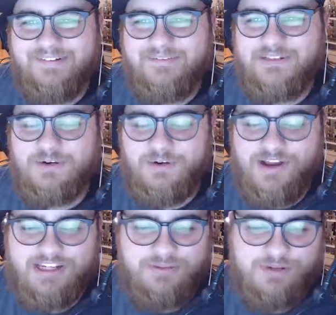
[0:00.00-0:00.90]
so
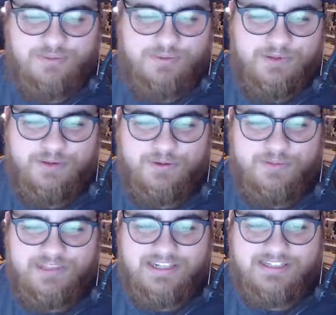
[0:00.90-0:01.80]
Crash would have been a big one,
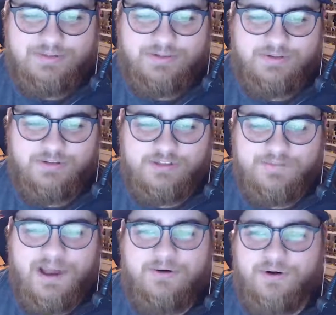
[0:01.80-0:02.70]
but that is a big one.
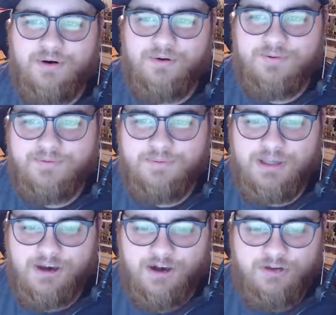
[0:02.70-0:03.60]
Spyro,
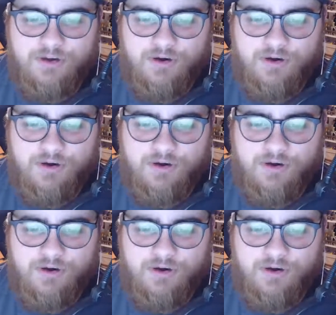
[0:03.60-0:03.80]
we all know